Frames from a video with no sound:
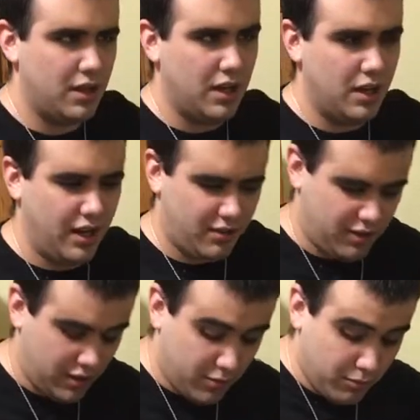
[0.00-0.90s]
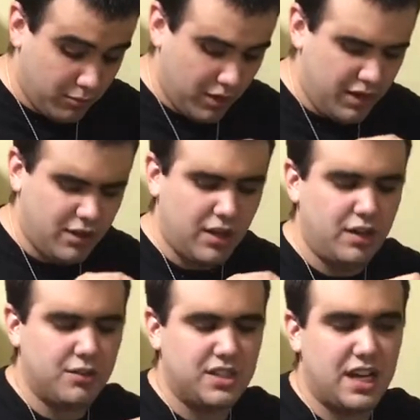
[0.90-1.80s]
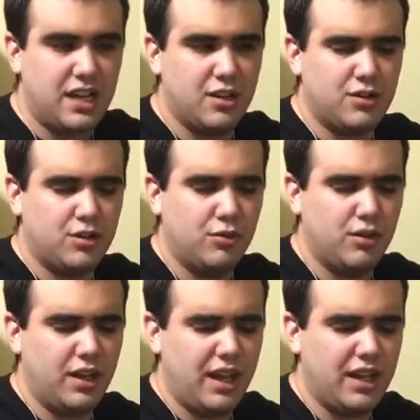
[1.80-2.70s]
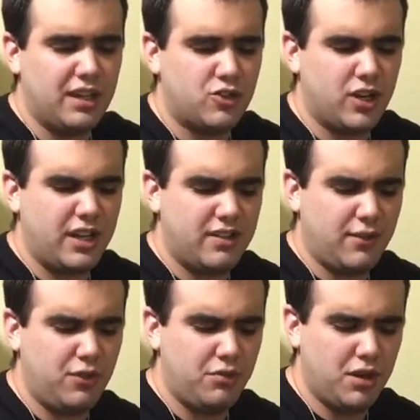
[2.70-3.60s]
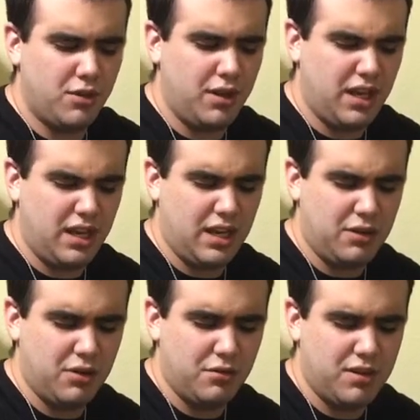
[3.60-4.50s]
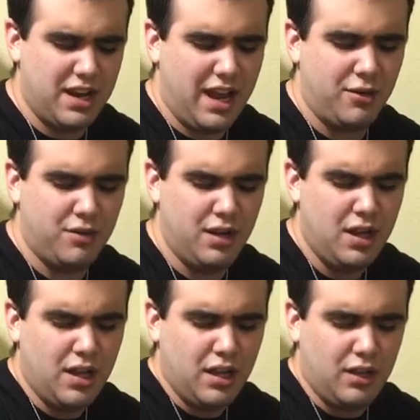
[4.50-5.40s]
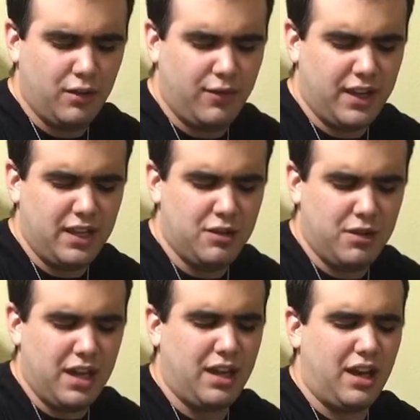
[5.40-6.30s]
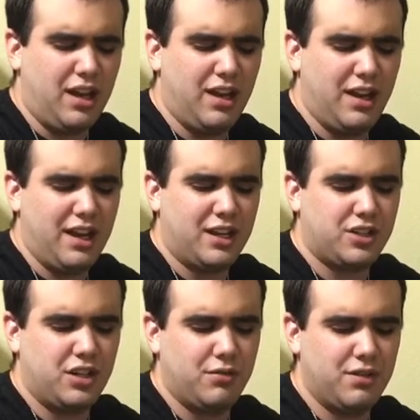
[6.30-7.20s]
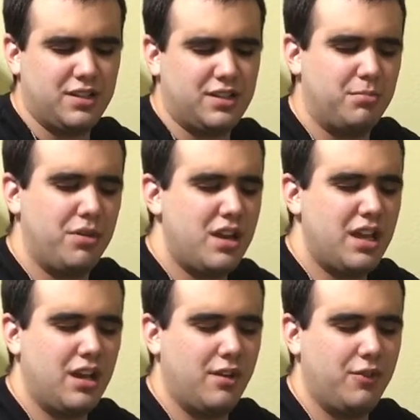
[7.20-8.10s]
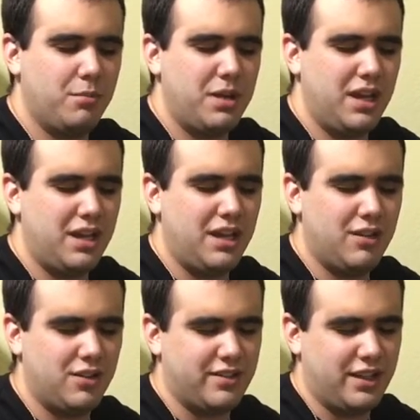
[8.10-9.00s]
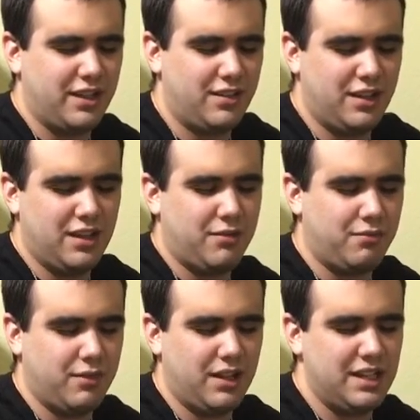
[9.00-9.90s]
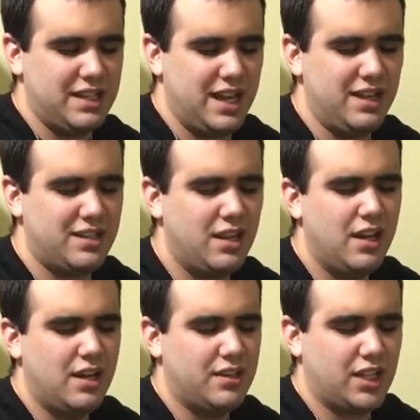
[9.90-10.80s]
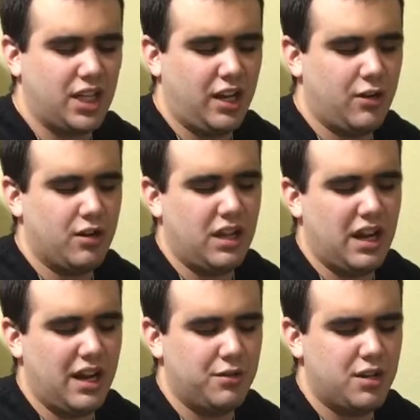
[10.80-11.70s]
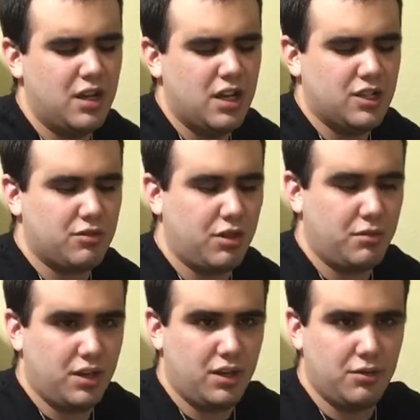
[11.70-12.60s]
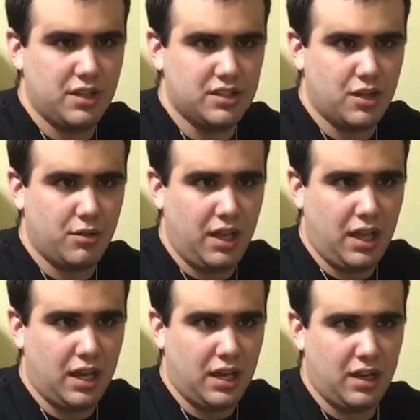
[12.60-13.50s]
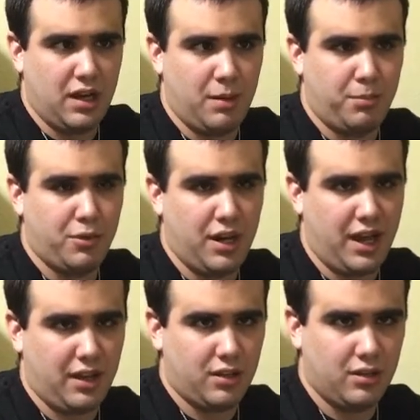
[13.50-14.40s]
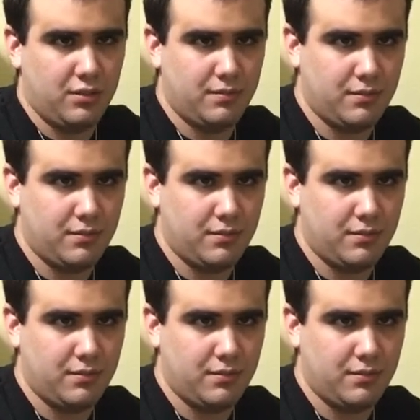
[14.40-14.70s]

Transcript: All right, so what you're gonna do is take your tool, and the trick is if you go in and you go down, you'll find that you get caught and actually could risk breaking off your pick in here. It's like, gets really tight. It's actually kind of hard to get it out. So what you wanna do is go in at an upward angle.